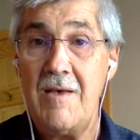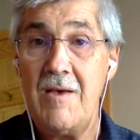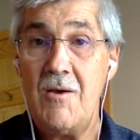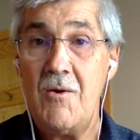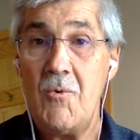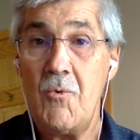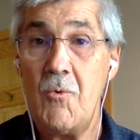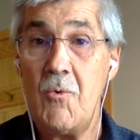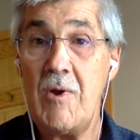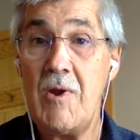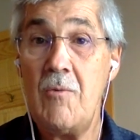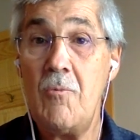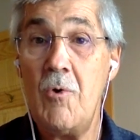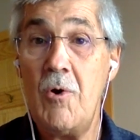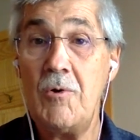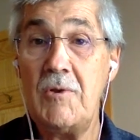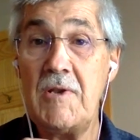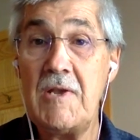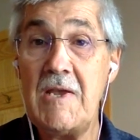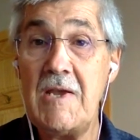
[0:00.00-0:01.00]
We will
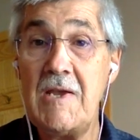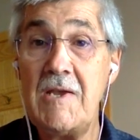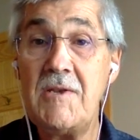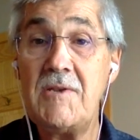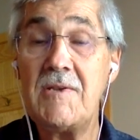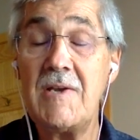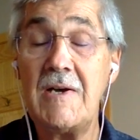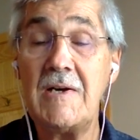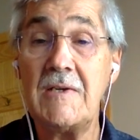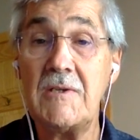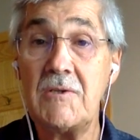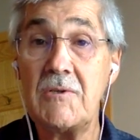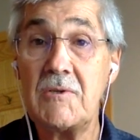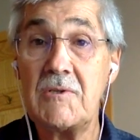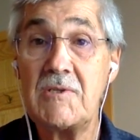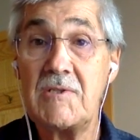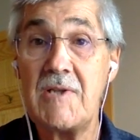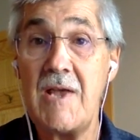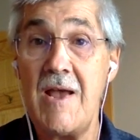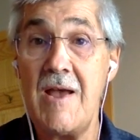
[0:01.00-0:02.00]
need to
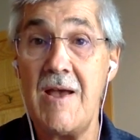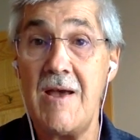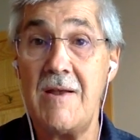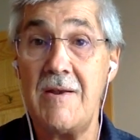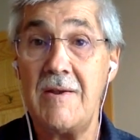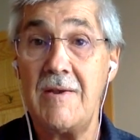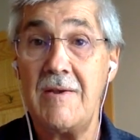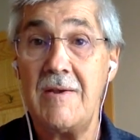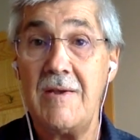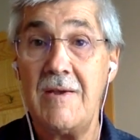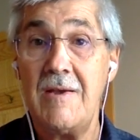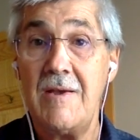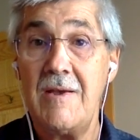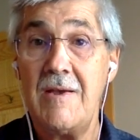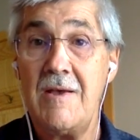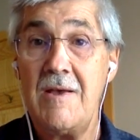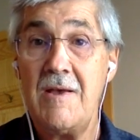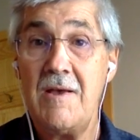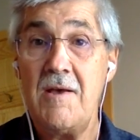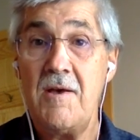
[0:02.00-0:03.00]
understand
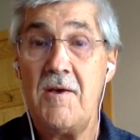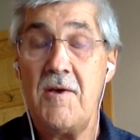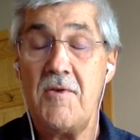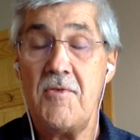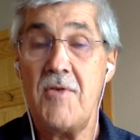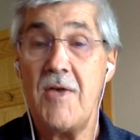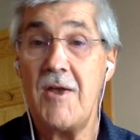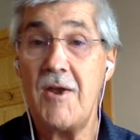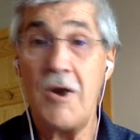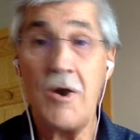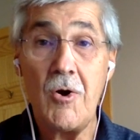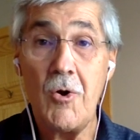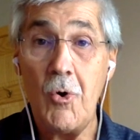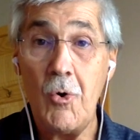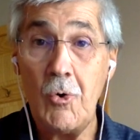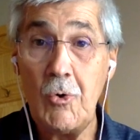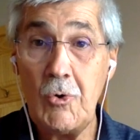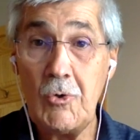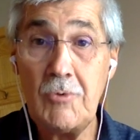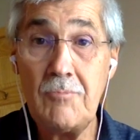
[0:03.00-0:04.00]
that our
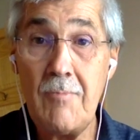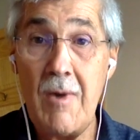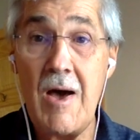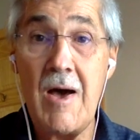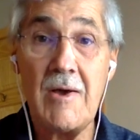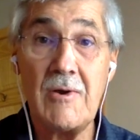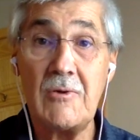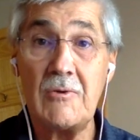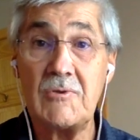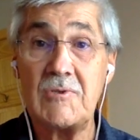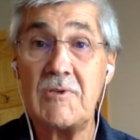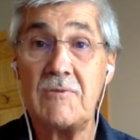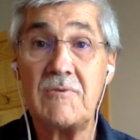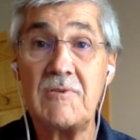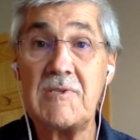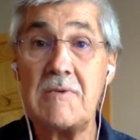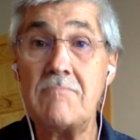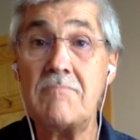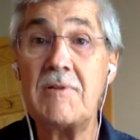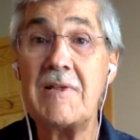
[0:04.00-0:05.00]
old models of
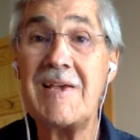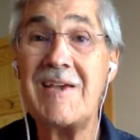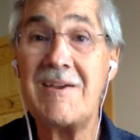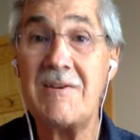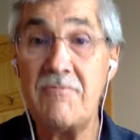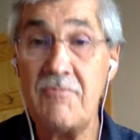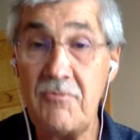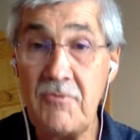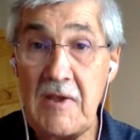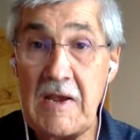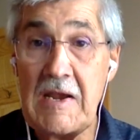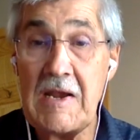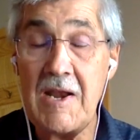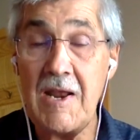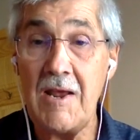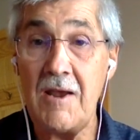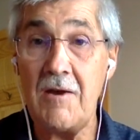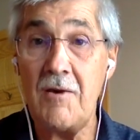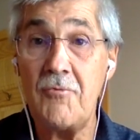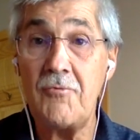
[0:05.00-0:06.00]
simply convening
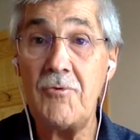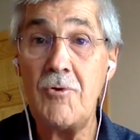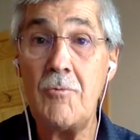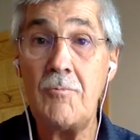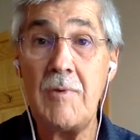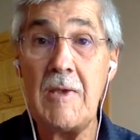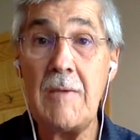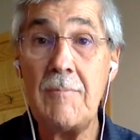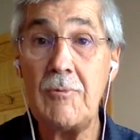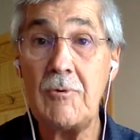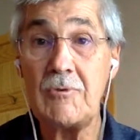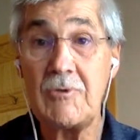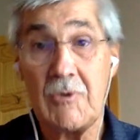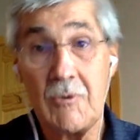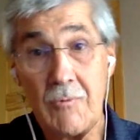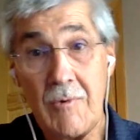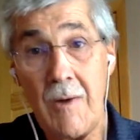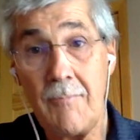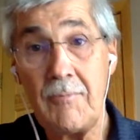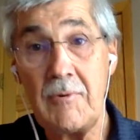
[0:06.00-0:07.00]
a few people to
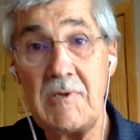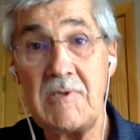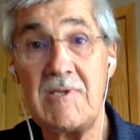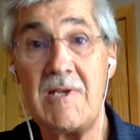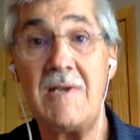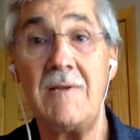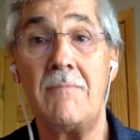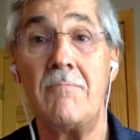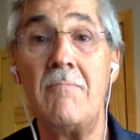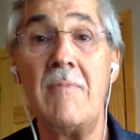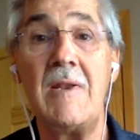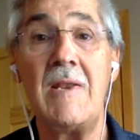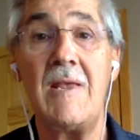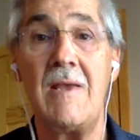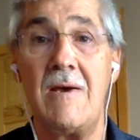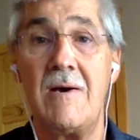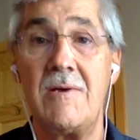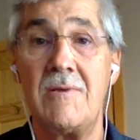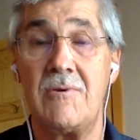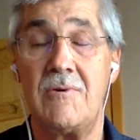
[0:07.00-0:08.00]
represent many
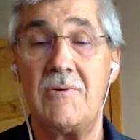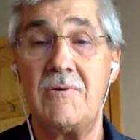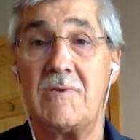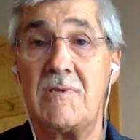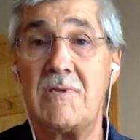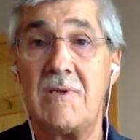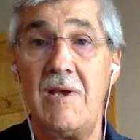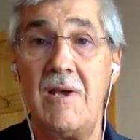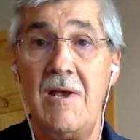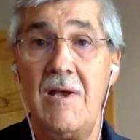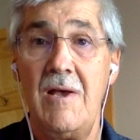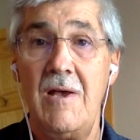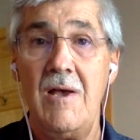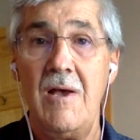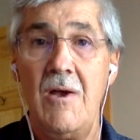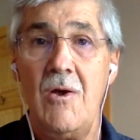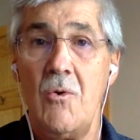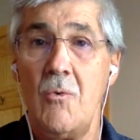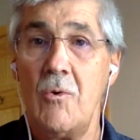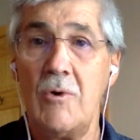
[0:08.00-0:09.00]
others
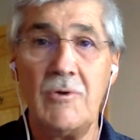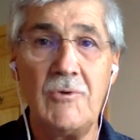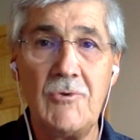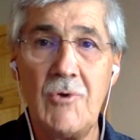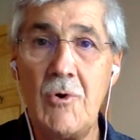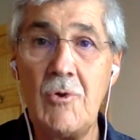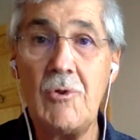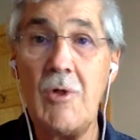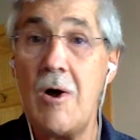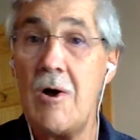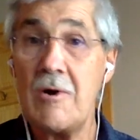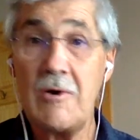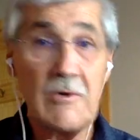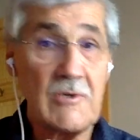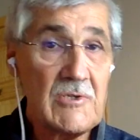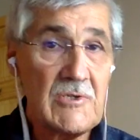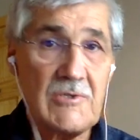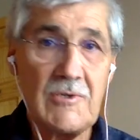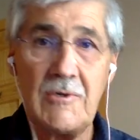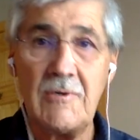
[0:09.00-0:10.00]
will no longer
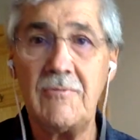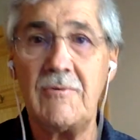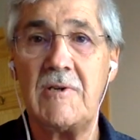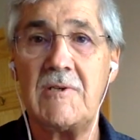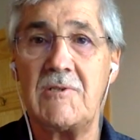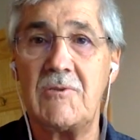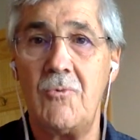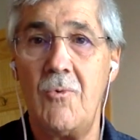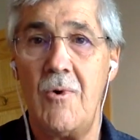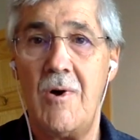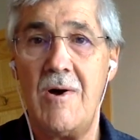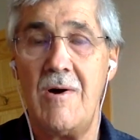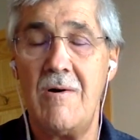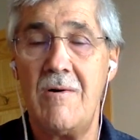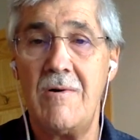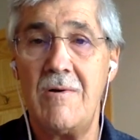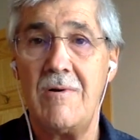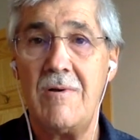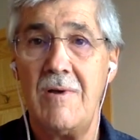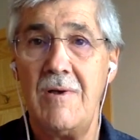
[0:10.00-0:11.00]
serve us well
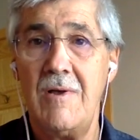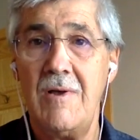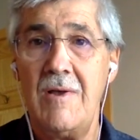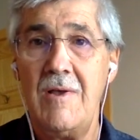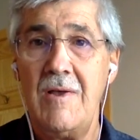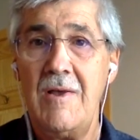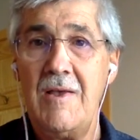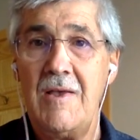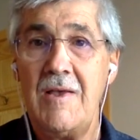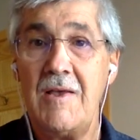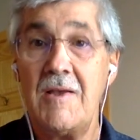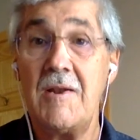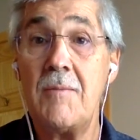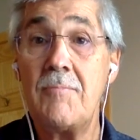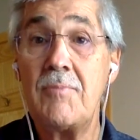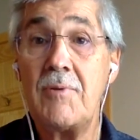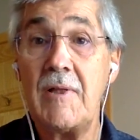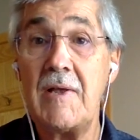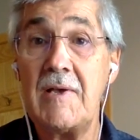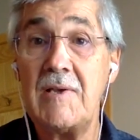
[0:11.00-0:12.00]
in a
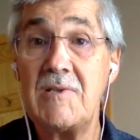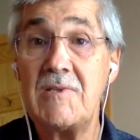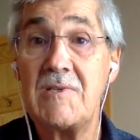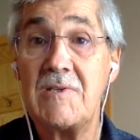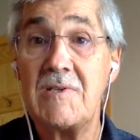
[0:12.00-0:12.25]
place